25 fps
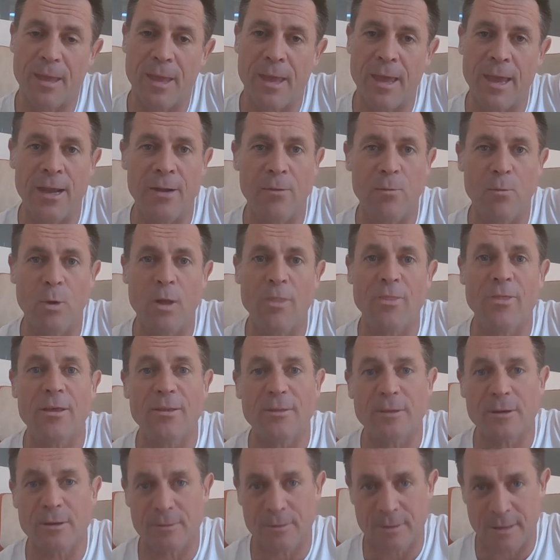And one
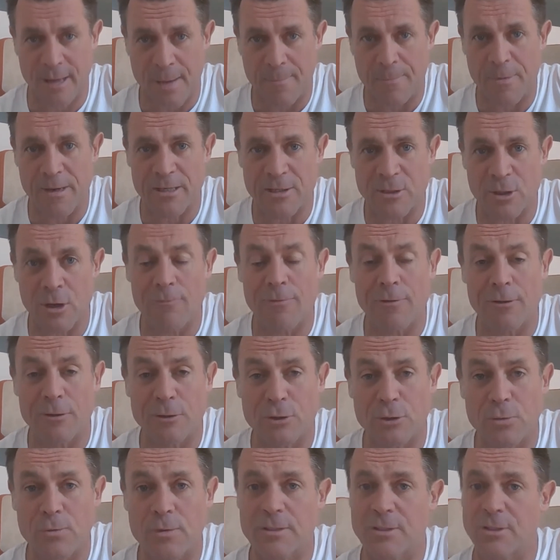thing that companies often
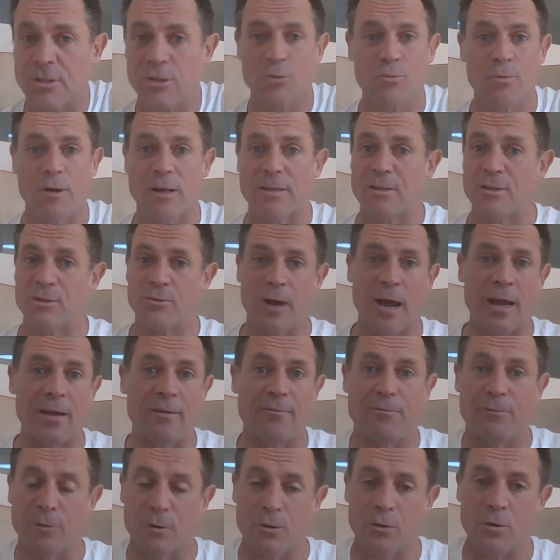do is just run straight
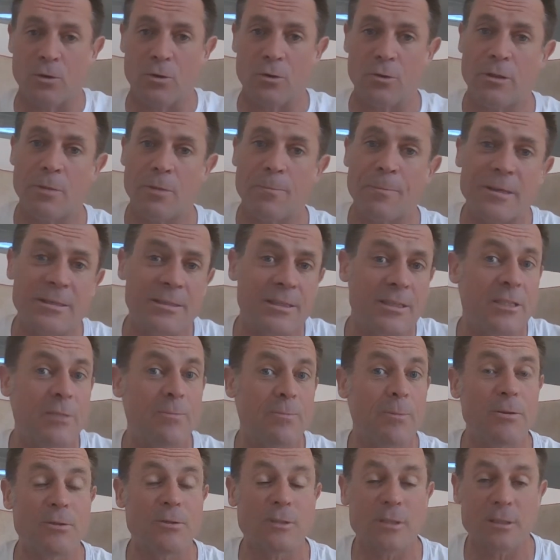for the business
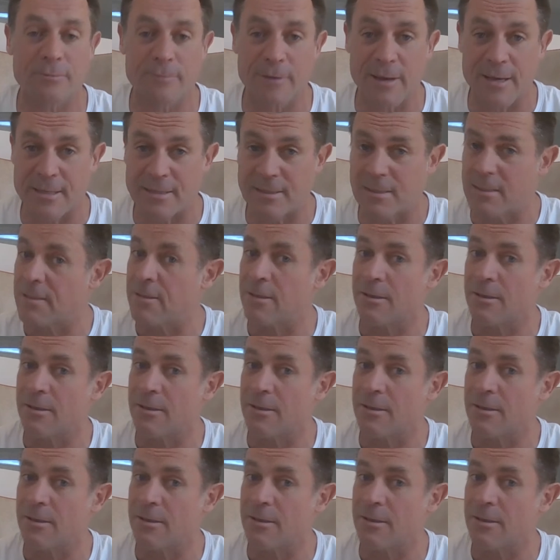sponsored visa,